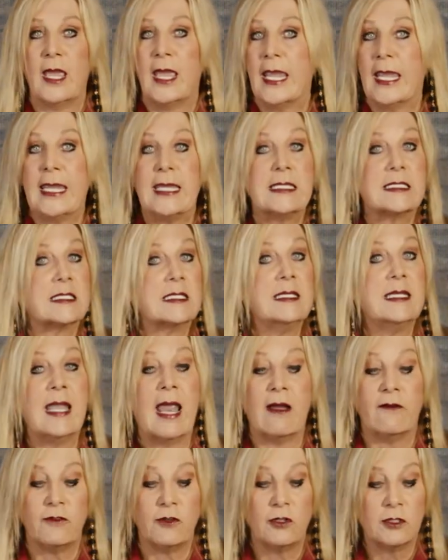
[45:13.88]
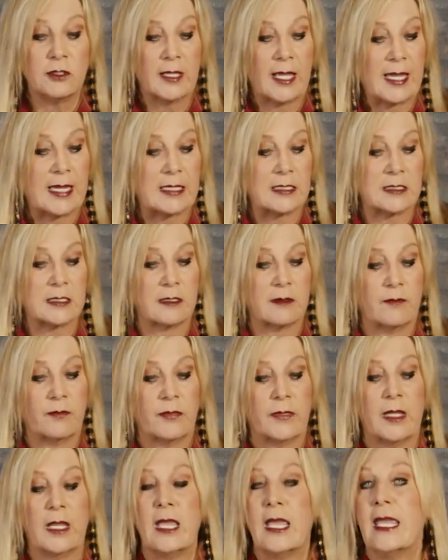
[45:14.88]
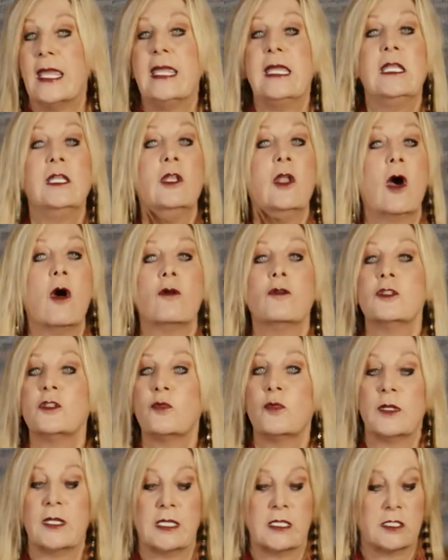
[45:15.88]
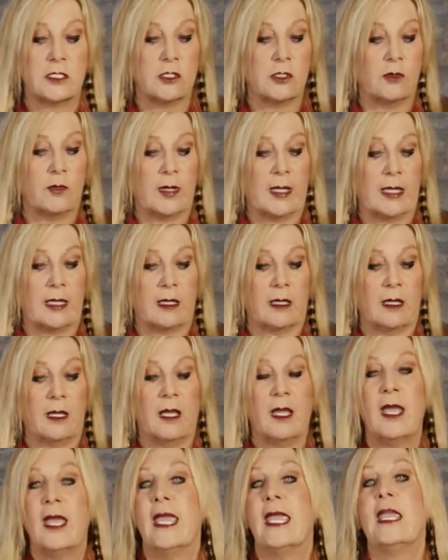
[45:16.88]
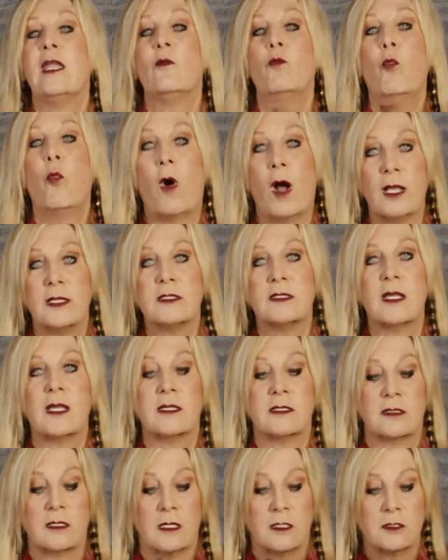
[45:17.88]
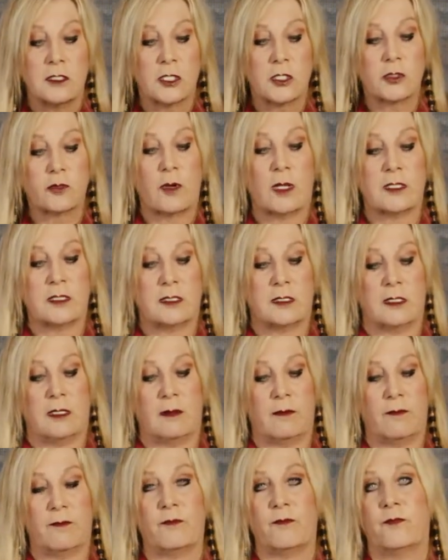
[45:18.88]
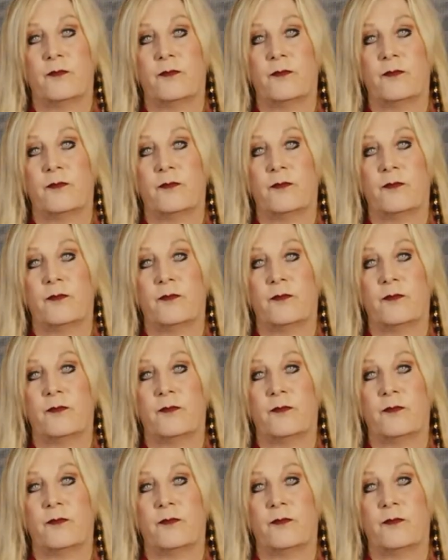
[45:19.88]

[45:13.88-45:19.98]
He's never late. He knows what he's doing. He wants us to trust him.